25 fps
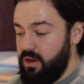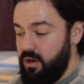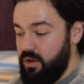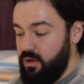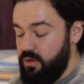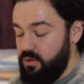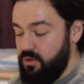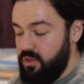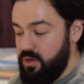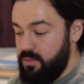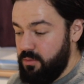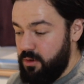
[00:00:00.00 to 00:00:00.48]

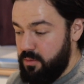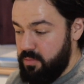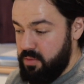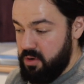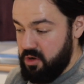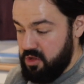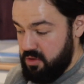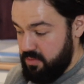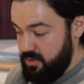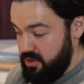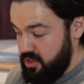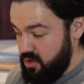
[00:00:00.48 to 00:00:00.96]
glue them or
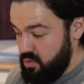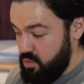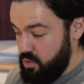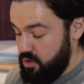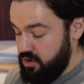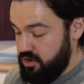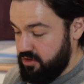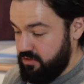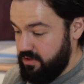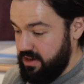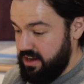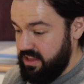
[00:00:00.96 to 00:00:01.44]
put them in the
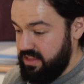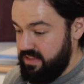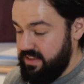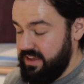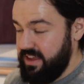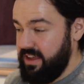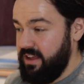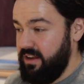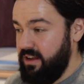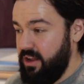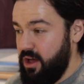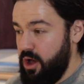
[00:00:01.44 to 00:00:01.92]
wood or
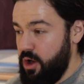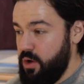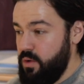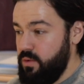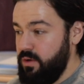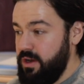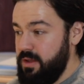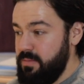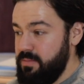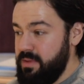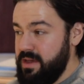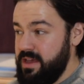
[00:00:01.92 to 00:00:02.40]
anything, it'll
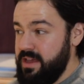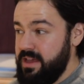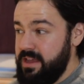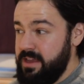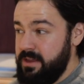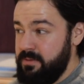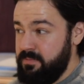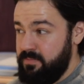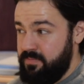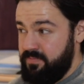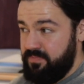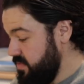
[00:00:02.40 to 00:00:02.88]
only
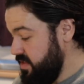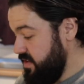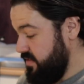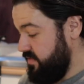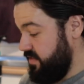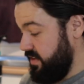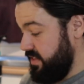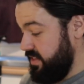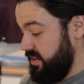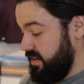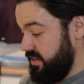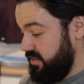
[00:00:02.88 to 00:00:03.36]
be
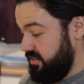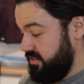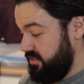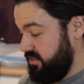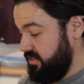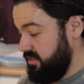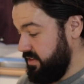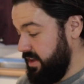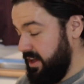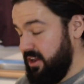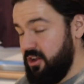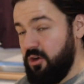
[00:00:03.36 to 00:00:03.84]
for
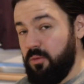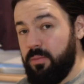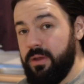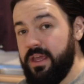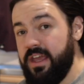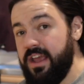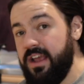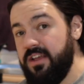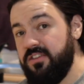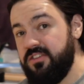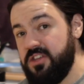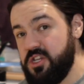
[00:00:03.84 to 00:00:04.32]
this, and it'll be
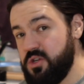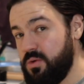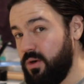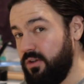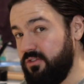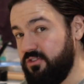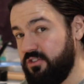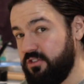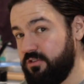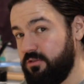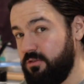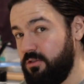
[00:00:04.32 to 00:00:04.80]
easy to
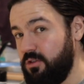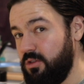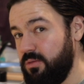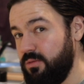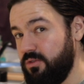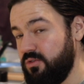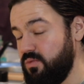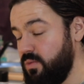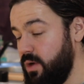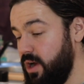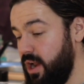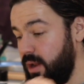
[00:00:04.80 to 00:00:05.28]
unscrew them
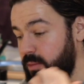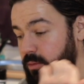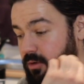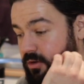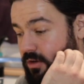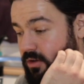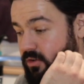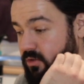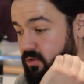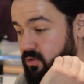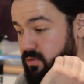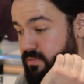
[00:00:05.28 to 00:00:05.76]
as well. I'm not
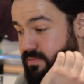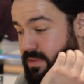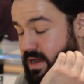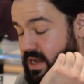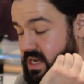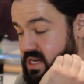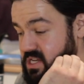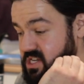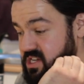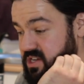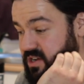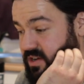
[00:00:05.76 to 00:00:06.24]
going to do them
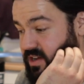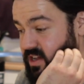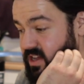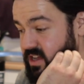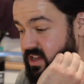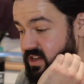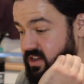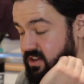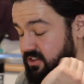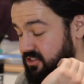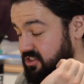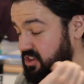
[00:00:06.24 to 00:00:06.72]
mega
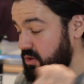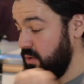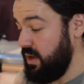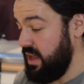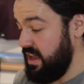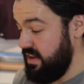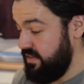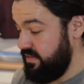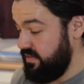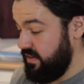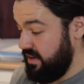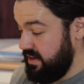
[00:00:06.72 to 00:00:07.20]
tight, so
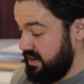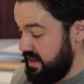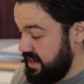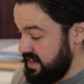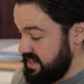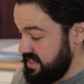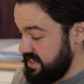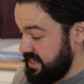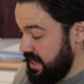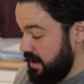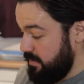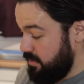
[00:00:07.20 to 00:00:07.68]
if I
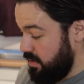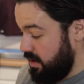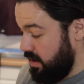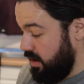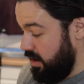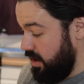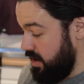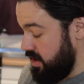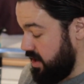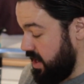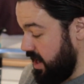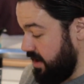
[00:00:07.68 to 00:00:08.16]
need to get
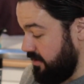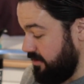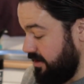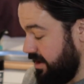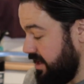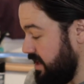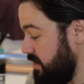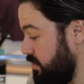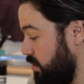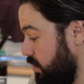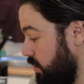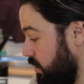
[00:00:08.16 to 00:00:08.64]
behind here
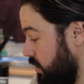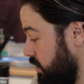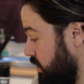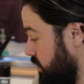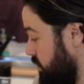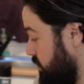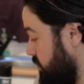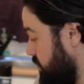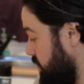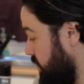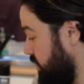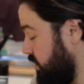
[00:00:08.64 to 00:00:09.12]
at any
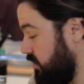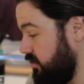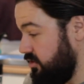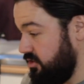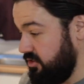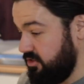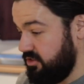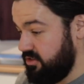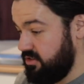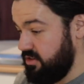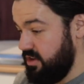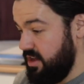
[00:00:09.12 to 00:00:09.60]
point, I can
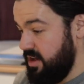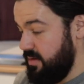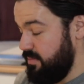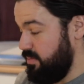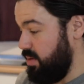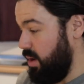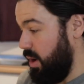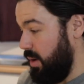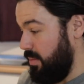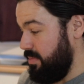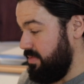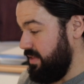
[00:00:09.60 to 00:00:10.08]
just
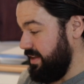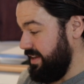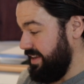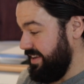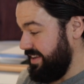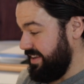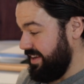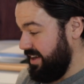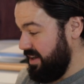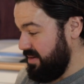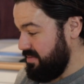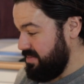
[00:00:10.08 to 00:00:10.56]
pop the
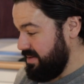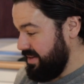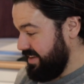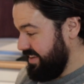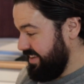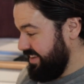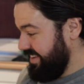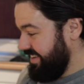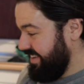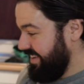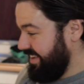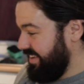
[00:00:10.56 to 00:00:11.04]
lid up
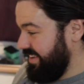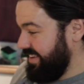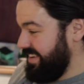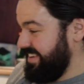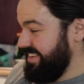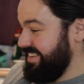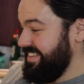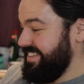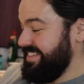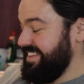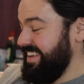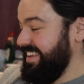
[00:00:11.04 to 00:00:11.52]
and I
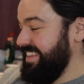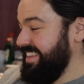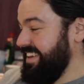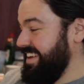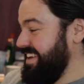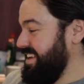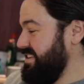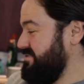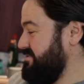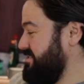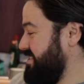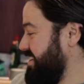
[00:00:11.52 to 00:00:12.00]
can see the
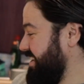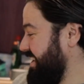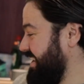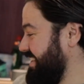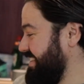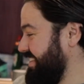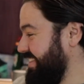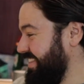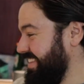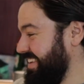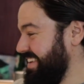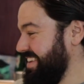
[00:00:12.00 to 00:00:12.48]
inner
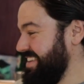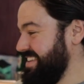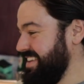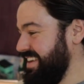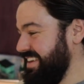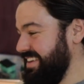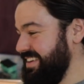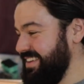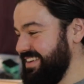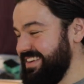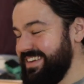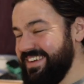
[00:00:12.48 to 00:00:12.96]
workings of the
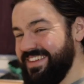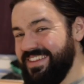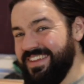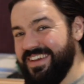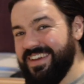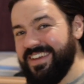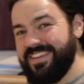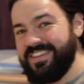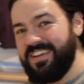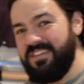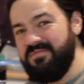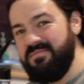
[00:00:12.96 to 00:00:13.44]
guitar. Look at
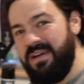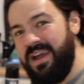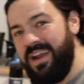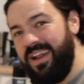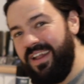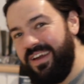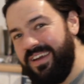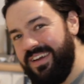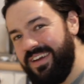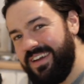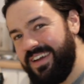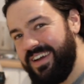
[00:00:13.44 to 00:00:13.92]
this, I've made
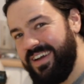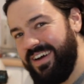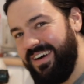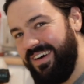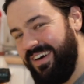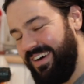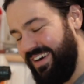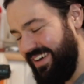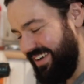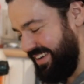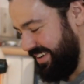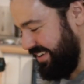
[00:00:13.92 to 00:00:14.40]
like a
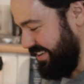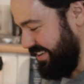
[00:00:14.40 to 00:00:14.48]
car